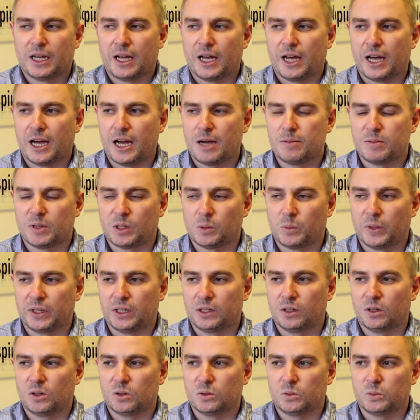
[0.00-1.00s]
And I
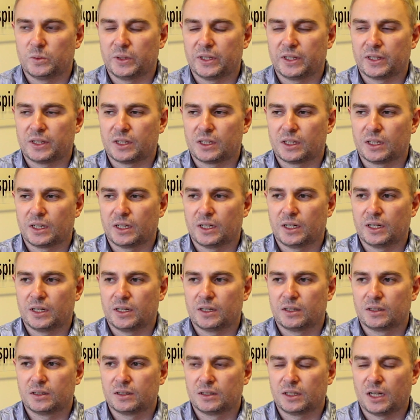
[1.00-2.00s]
went along with
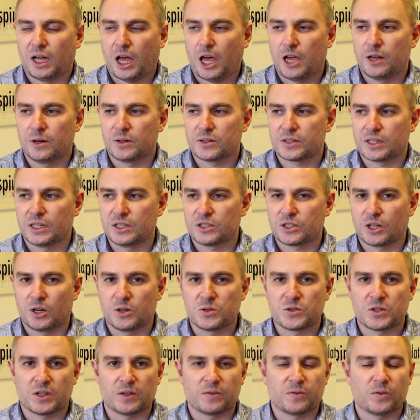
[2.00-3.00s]
Iona St.
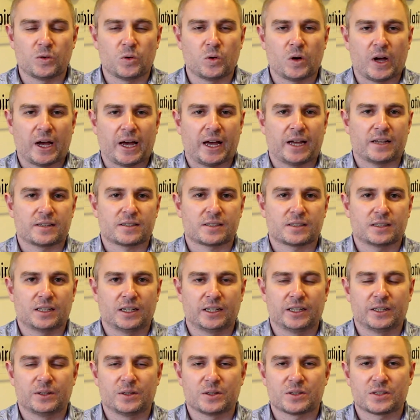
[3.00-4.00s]
Joseph, or at
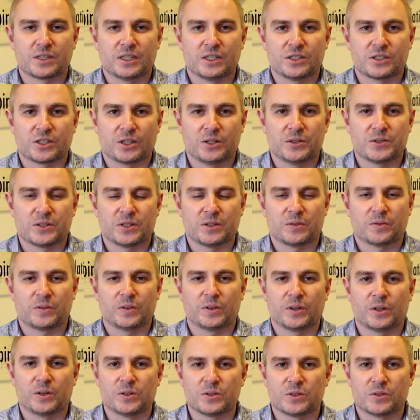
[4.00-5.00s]
Iona St. Joseph,
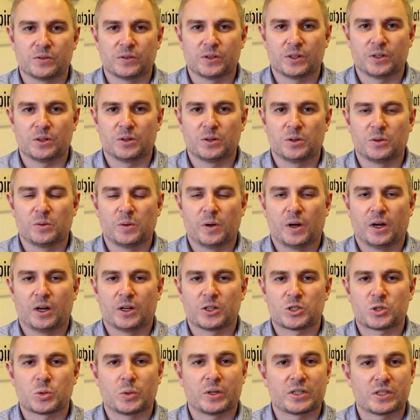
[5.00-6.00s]
for those of you who
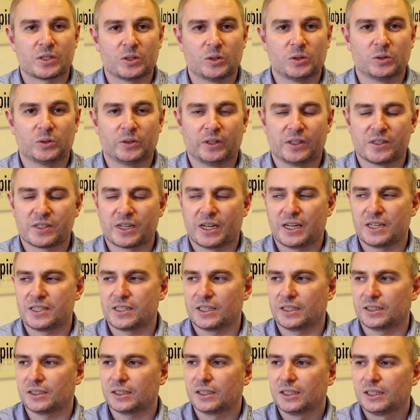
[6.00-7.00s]
are Twitter
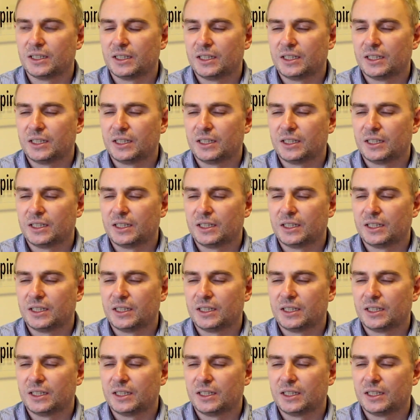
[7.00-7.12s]
orientated.